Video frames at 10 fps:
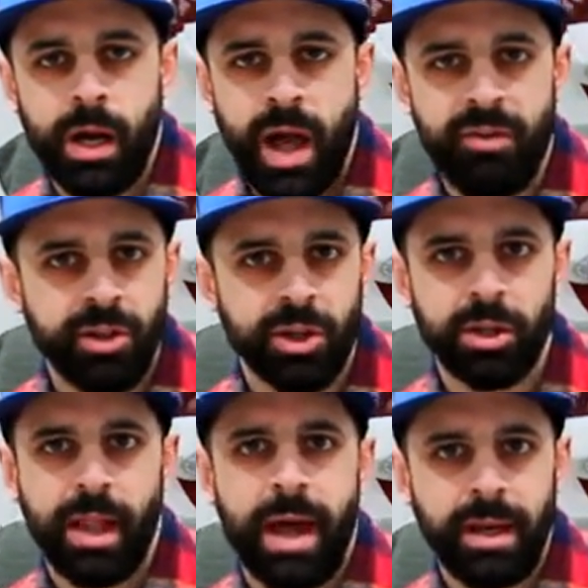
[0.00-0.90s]
Having
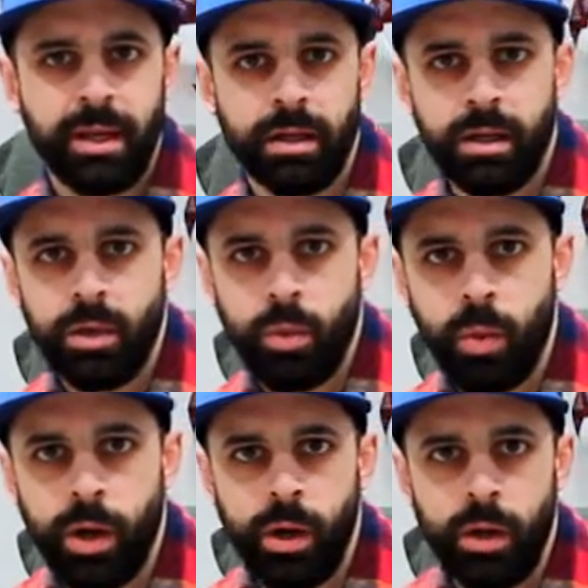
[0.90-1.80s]
good lighting
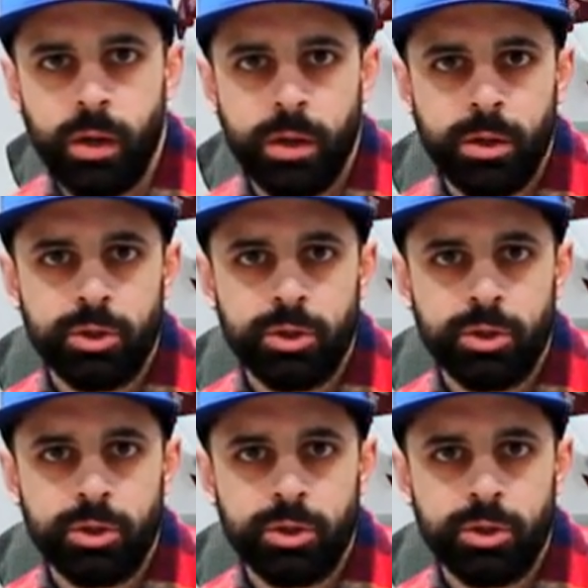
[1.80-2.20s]
will